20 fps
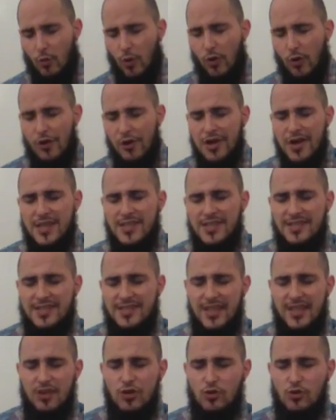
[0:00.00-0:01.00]
word,
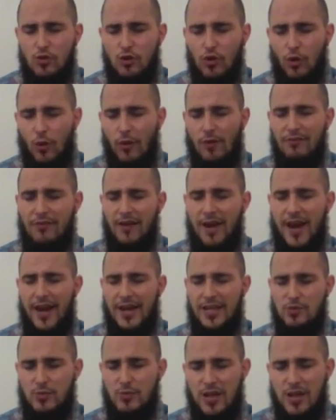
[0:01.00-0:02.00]
seeing you
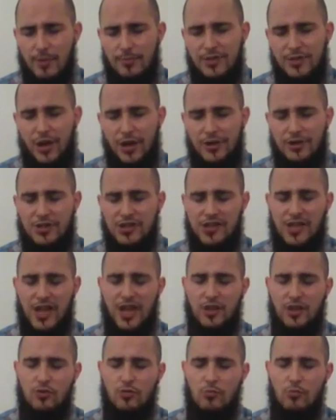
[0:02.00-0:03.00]
glorified as we come to
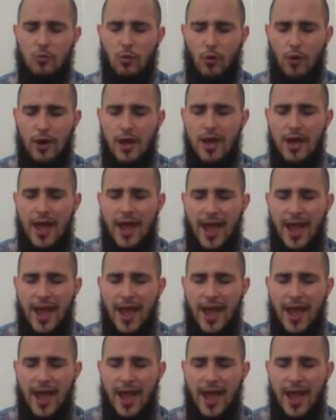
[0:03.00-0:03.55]
understand you more,